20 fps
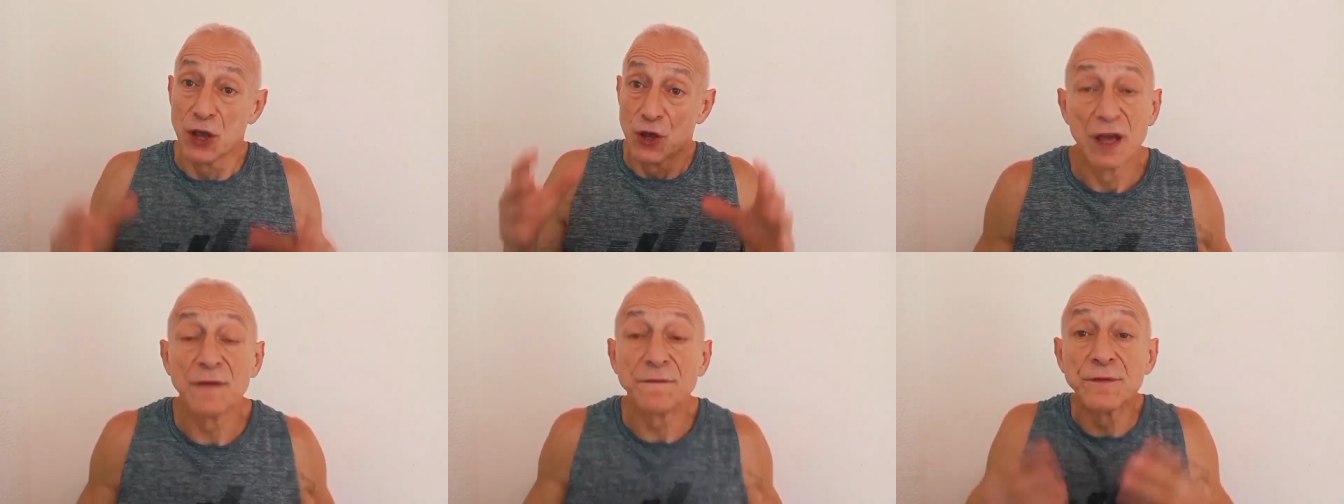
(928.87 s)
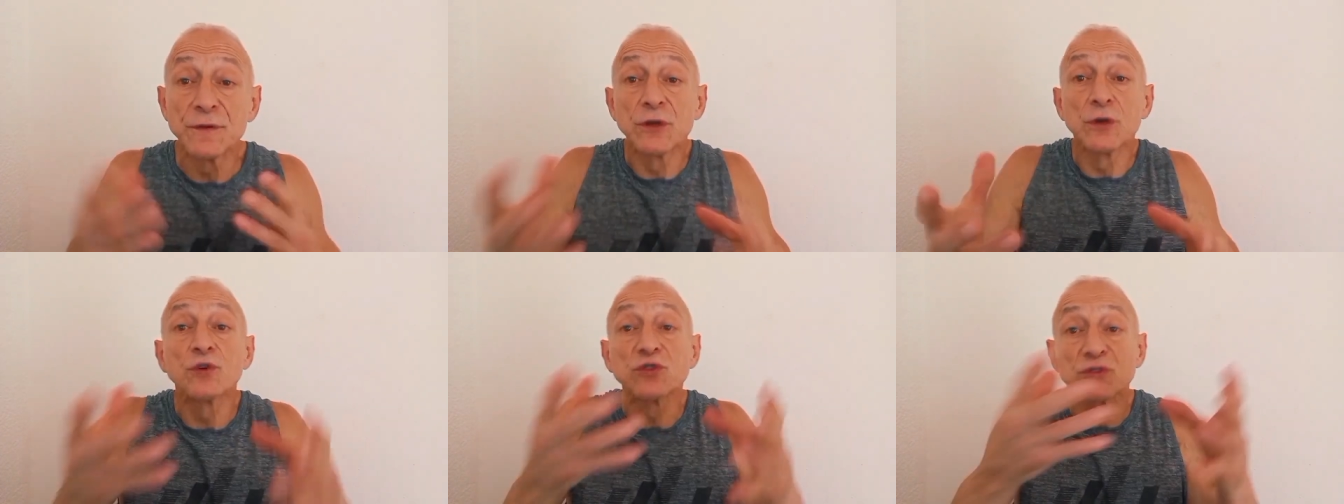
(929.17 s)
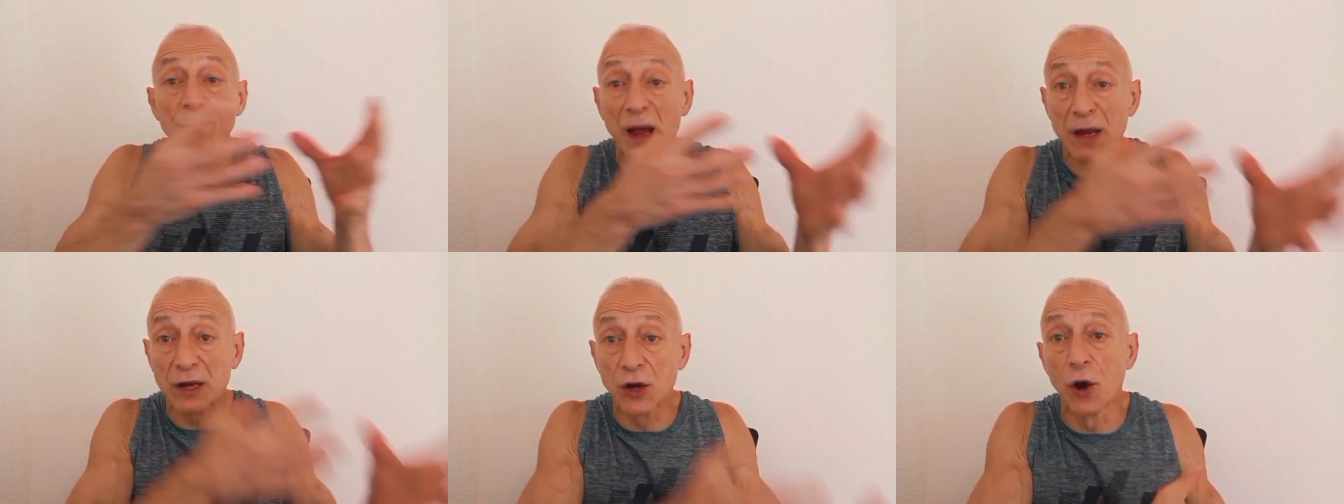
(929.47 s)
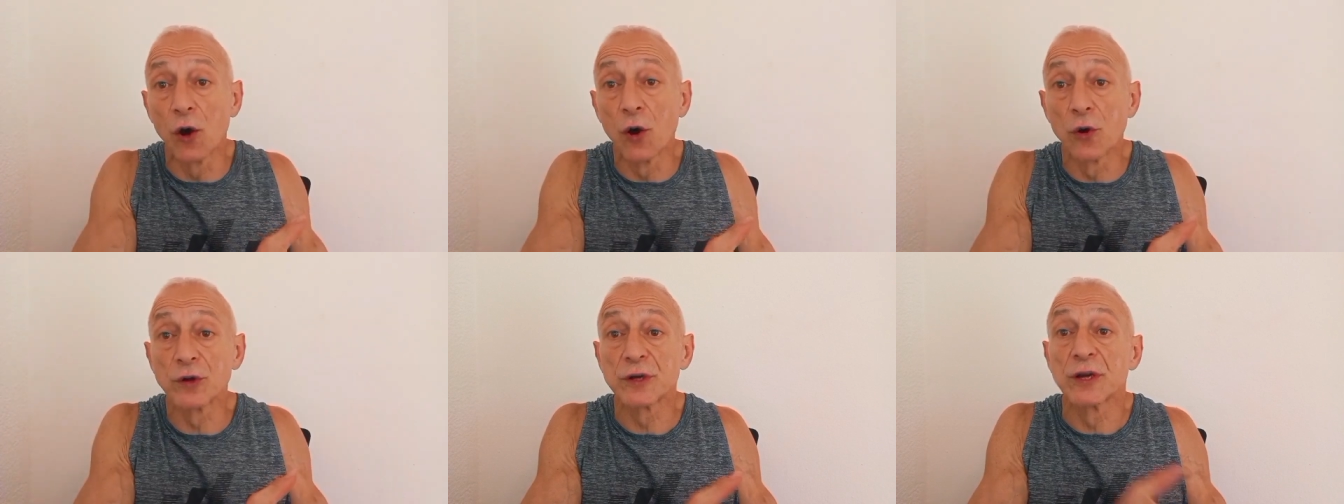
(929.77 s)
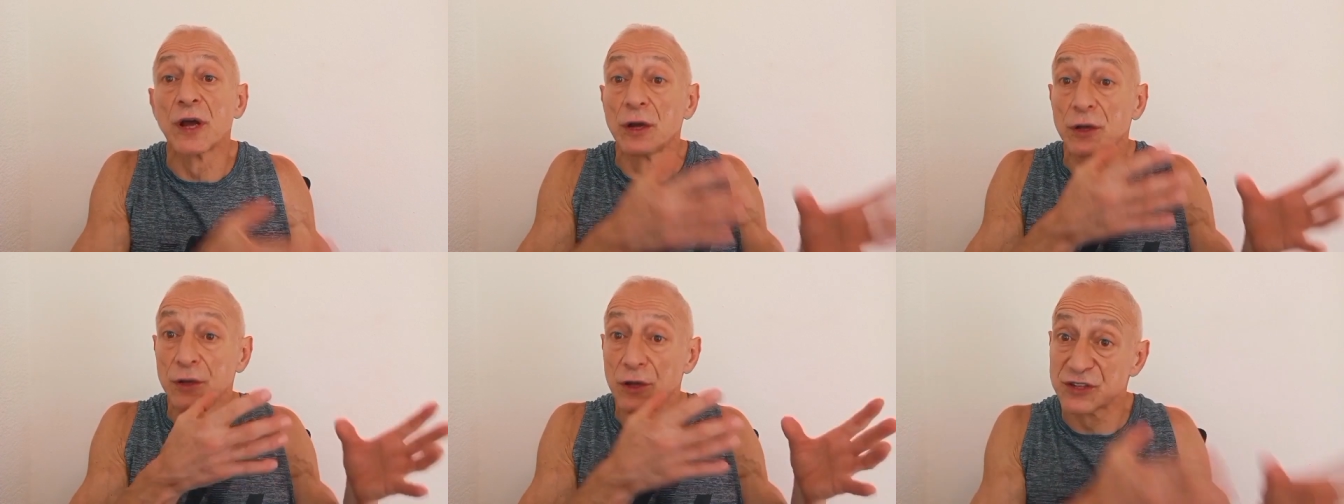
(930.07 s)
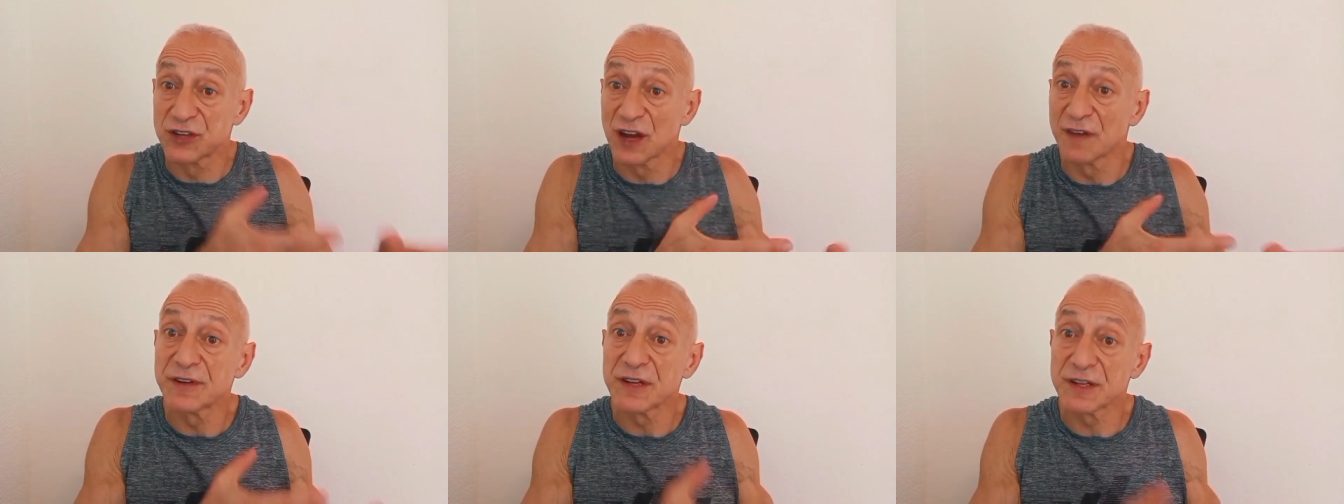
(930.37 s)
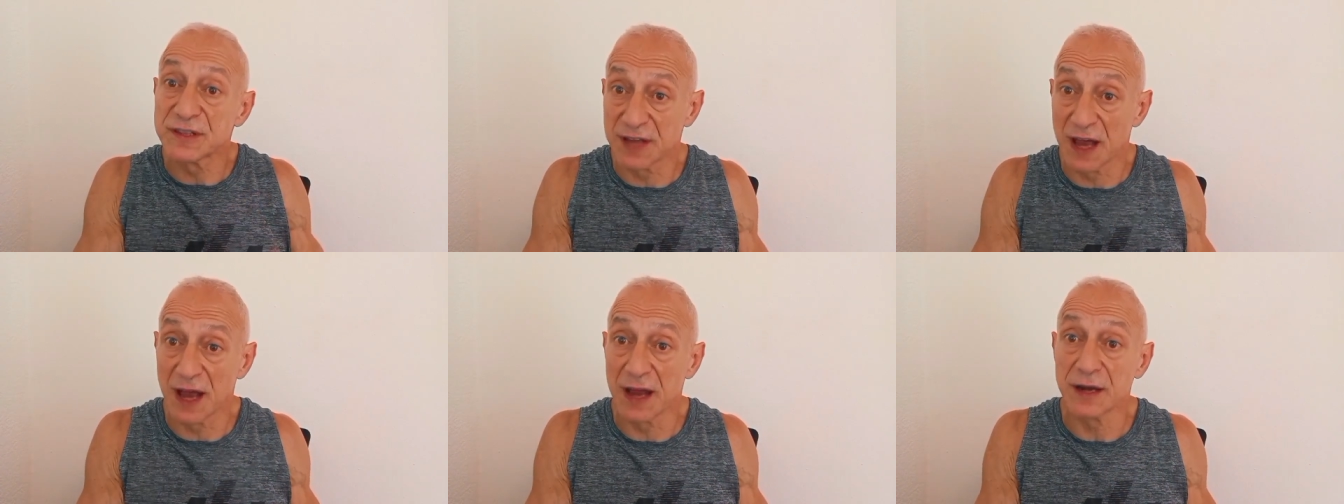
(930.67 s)
If you use my code
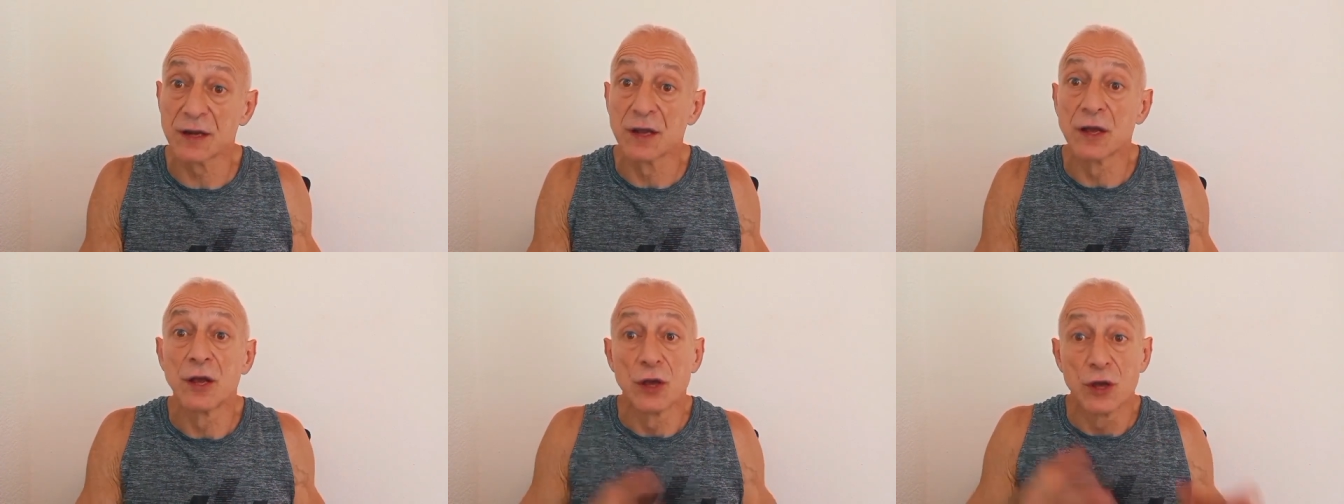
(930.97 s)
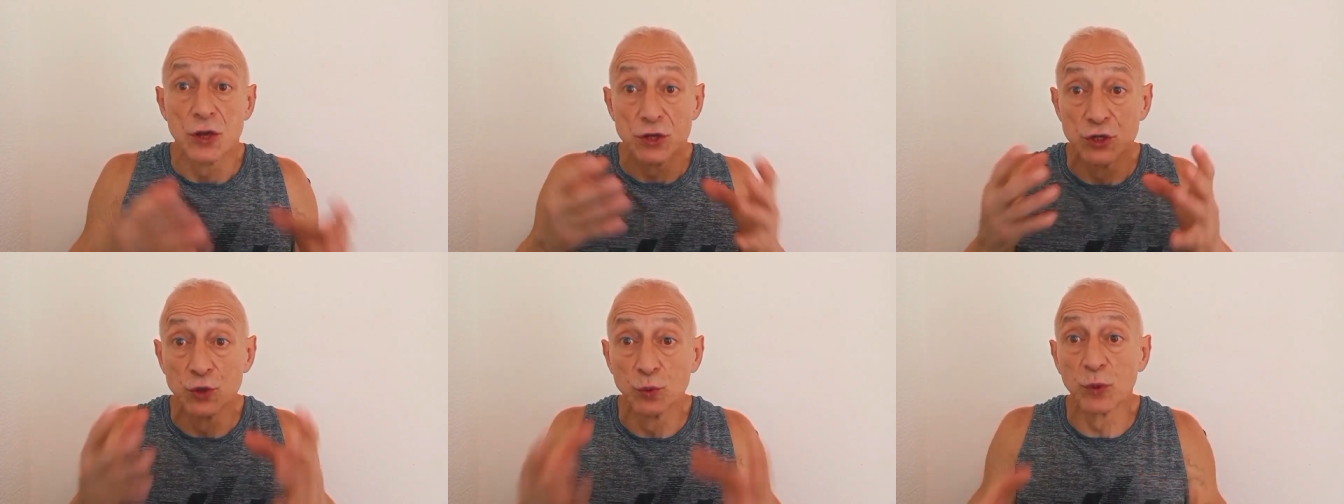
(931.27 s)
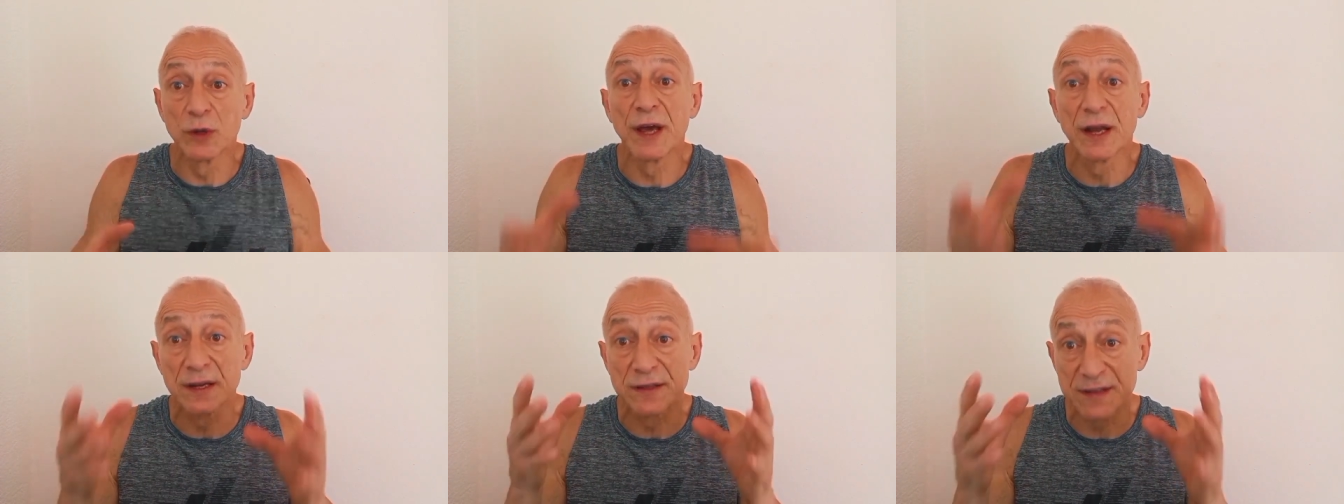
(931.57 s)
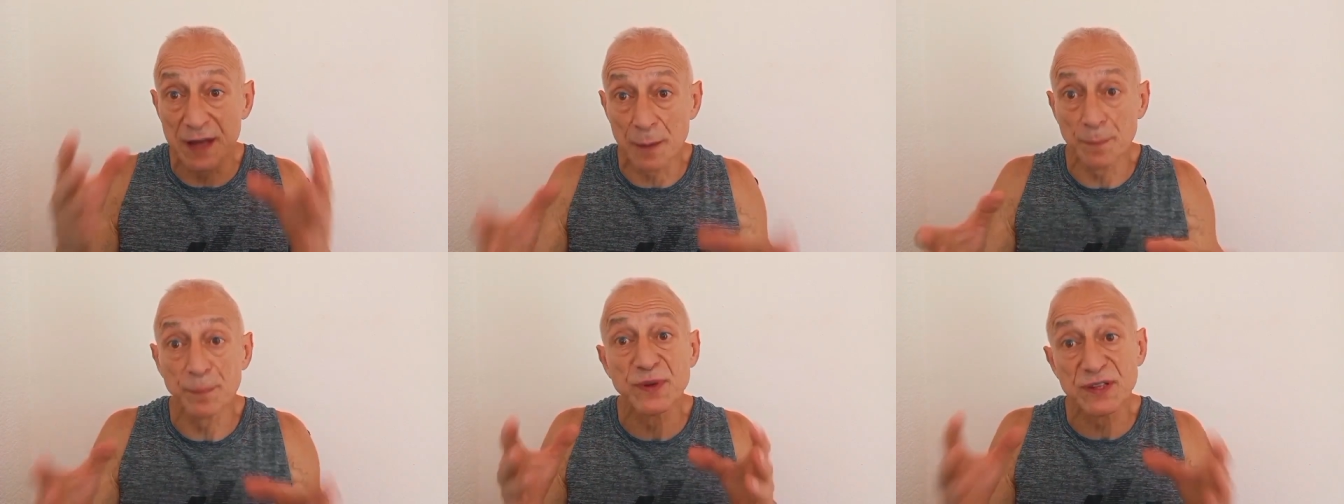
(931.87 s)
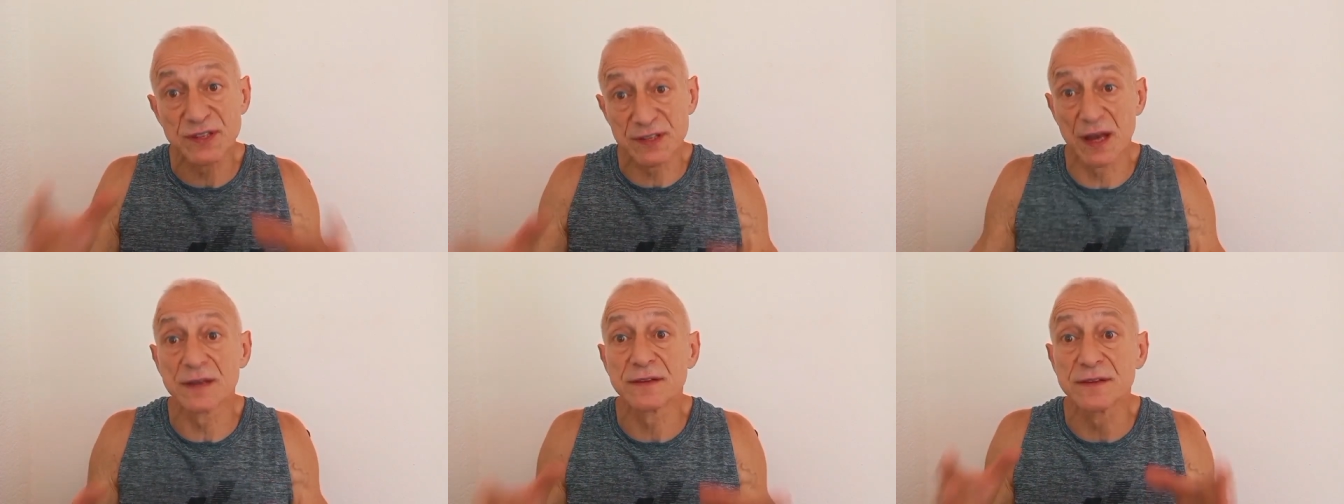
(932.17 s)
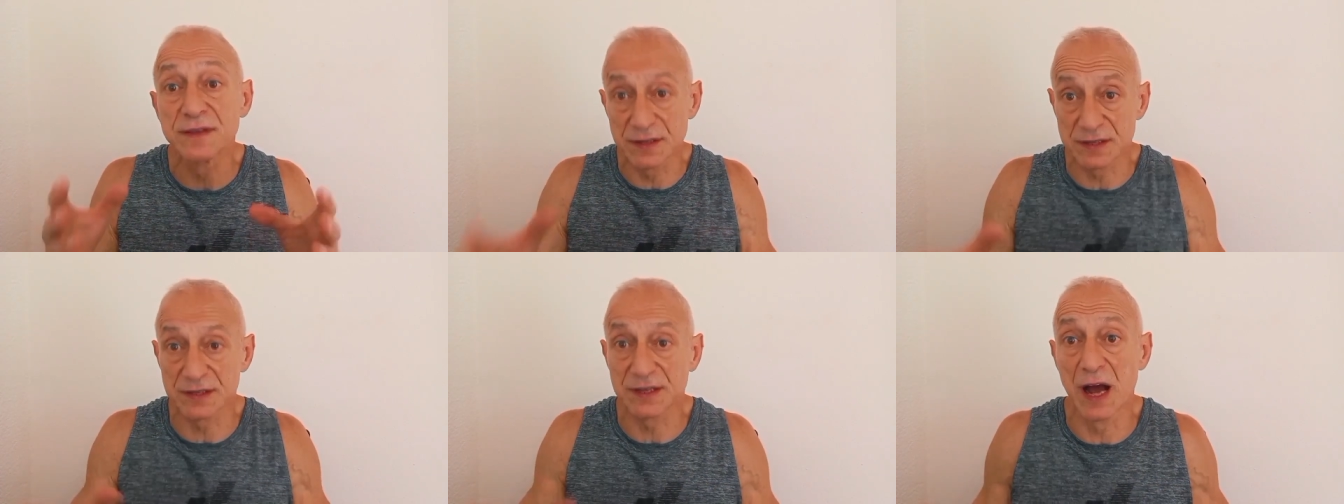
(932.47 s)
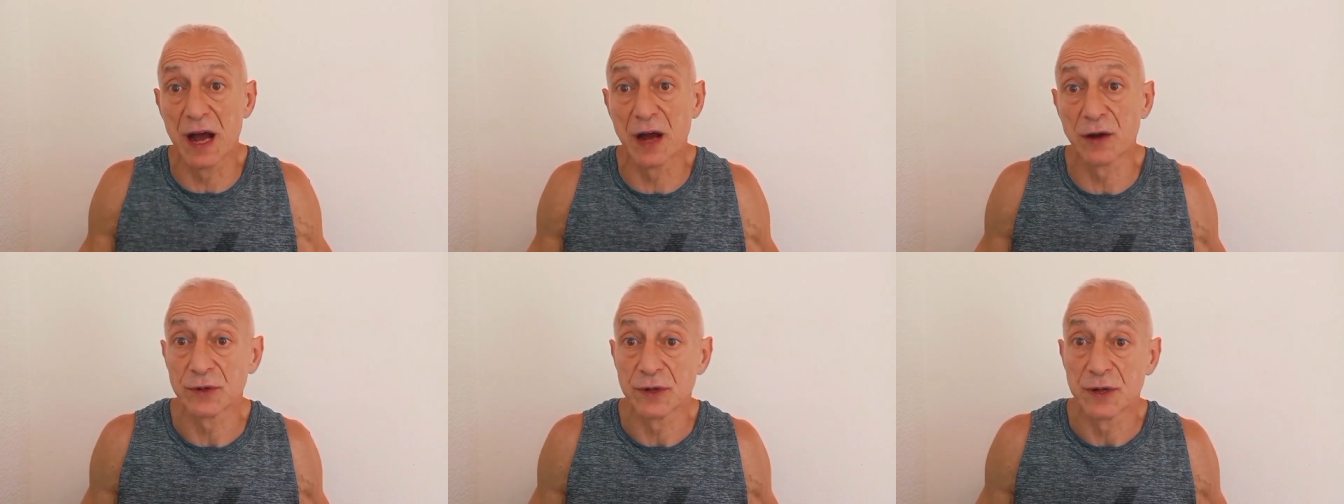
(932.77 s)
longevity10, you will get a 10%
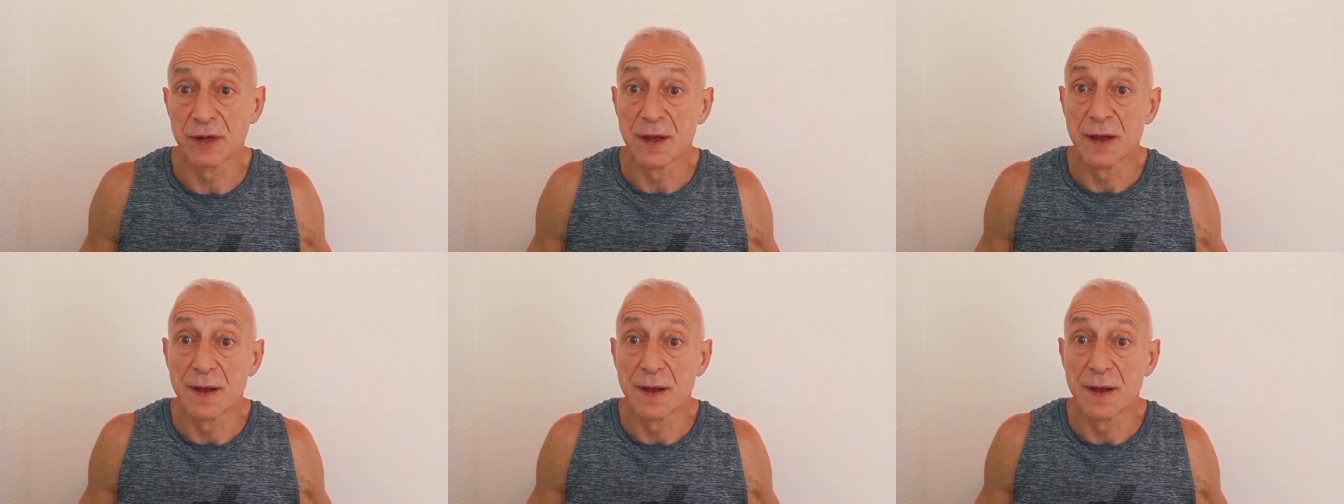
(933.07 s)
discount